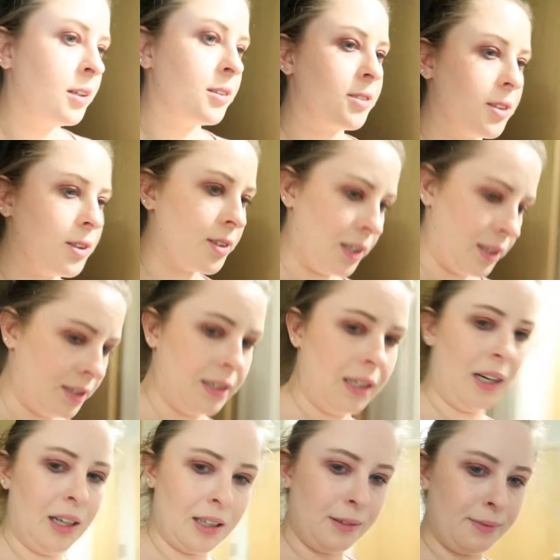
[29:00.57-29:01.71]
So yeah,
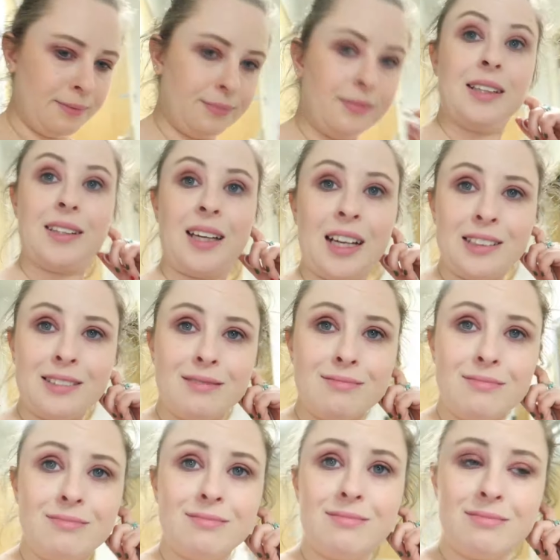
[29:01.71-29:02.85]
again,
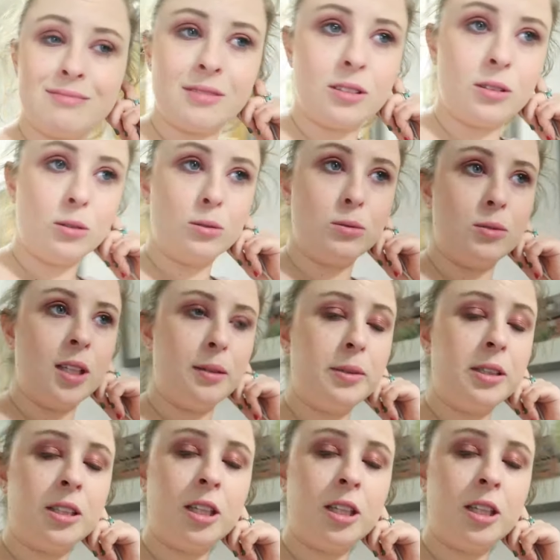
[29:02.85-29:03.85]
oh, let me